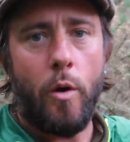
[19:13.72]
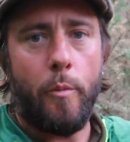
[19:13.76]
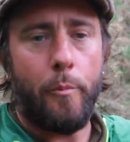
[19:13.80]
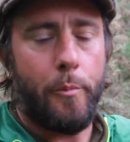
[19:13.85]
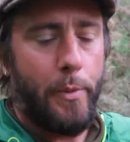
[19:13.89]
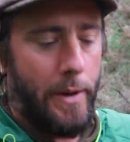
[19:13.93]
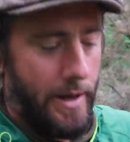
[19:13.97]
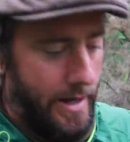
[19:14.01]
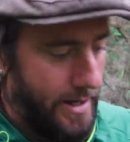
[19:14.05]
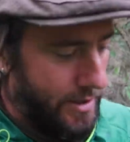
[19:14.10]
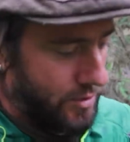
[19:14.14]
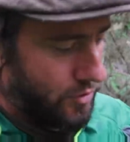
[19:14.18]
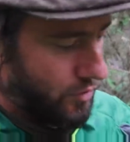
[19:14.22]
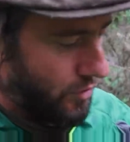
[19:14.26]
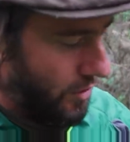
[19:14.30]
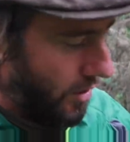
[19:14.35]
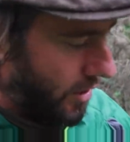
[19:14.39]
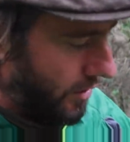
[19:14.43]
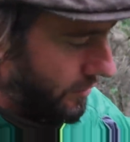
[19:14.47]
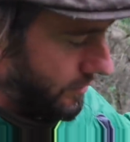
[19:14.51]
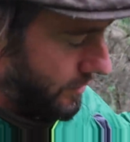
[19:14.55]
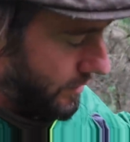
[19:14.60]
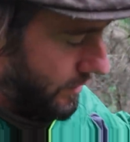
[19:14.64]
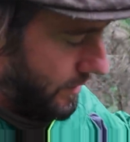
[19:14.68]
on
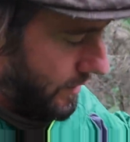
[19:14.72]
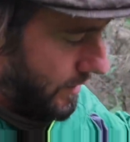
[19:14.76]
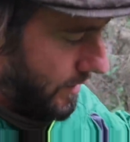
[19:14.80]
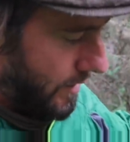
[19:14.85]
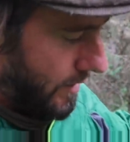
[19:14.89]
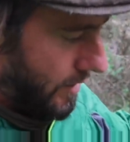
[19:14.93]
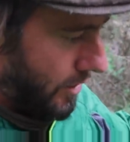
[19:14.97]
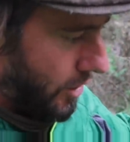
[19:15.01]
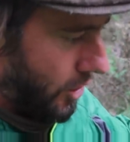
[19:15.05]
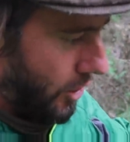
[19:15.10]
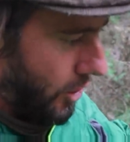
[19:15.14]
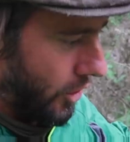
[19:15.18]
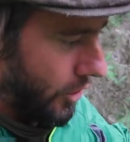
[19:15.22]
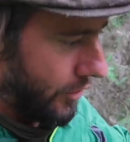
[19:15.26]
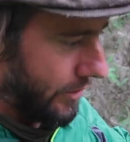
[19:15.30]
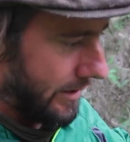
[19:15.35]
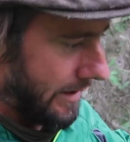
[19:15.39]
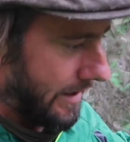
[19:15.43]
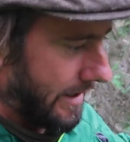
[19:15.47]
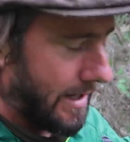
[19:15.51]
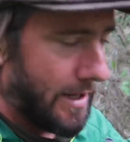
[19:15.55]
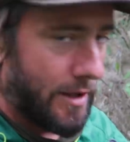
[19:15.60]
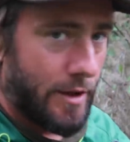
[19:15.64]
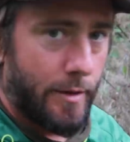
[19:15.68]
Patreon
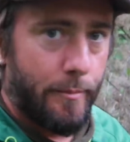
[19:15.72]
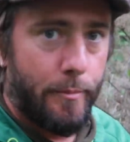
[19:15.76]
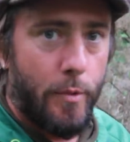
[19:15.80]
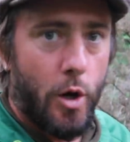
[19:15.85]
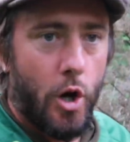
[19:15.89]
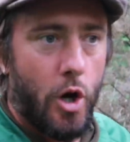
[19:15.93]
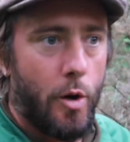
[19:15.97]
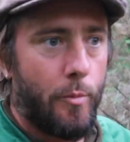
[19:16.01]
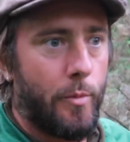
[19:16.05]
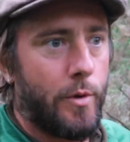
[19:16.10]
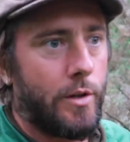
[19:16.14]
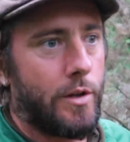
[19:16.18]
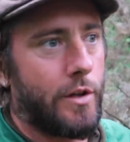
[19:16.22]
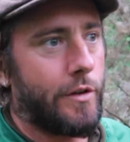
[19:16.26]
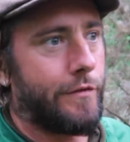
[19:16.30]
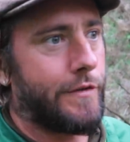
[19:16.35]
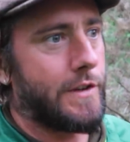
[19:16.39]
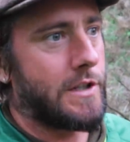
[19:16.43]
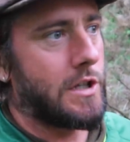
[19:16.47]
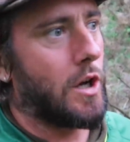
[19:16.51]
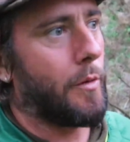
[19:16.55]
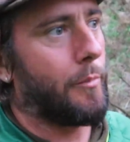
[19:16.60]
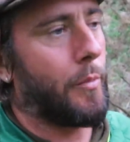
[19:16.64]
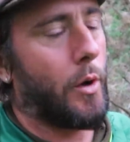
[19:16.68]
only at the moment, the
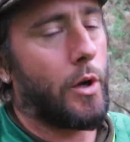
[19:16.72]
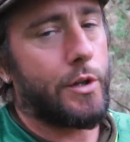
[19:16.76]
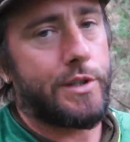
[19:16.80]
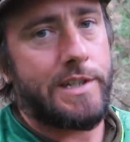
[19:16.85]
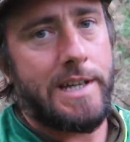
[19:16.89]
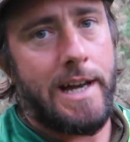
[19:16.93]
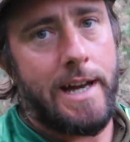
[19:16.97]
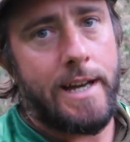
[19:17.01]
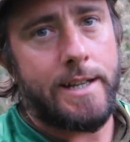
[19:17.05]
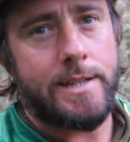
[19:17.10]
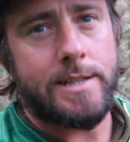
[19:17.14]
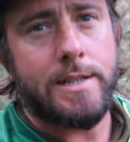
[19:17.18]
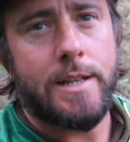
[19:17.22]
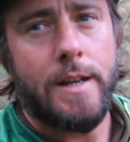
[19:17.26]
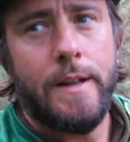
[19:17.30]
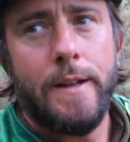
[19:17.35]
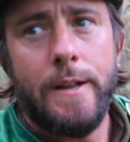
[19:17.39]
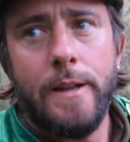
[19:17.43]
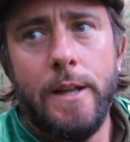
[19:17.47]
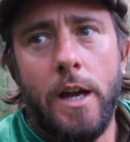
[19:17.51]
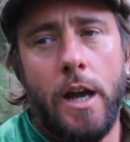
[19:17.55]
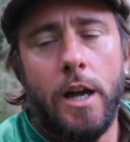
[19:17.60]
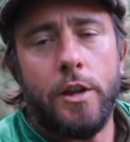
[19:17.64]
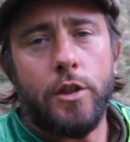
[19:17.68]
video podcast,
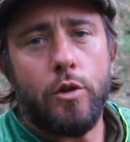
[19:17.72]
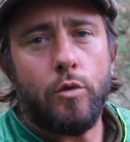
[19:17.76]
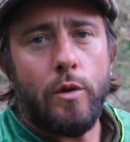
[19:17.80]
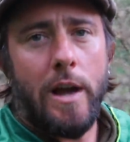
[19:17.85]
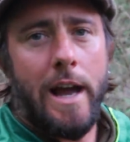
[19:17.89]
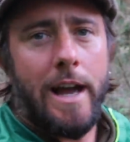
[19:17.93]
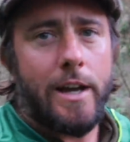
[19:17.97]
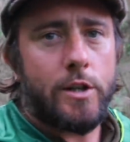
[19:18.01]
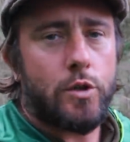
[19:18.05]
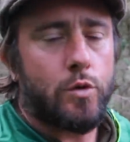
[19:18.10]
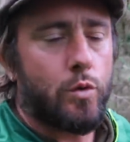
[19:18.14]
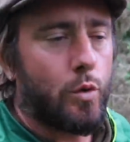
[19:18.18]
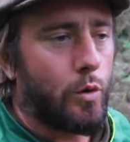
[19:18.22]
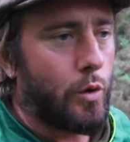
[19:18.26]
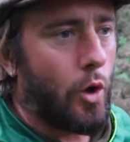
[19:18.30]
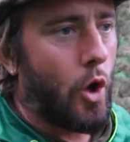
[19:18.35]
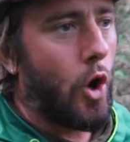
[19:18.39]
and the actual